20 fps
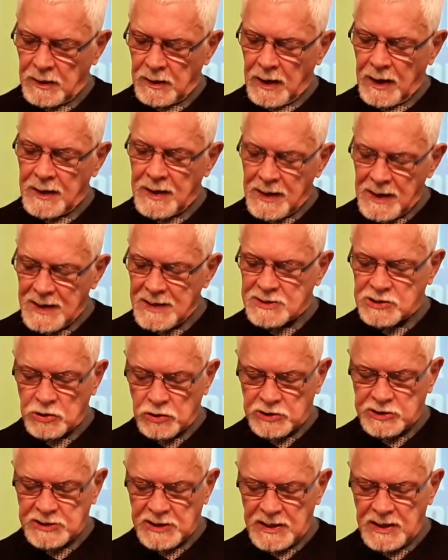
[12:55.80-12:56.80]
and he
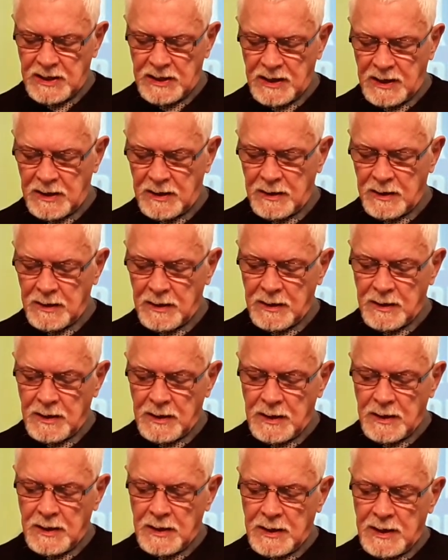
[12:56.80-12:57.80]
succeeded.
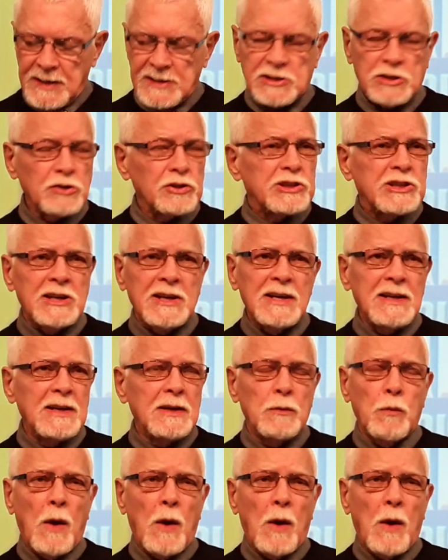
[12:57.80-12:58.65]
He succeeded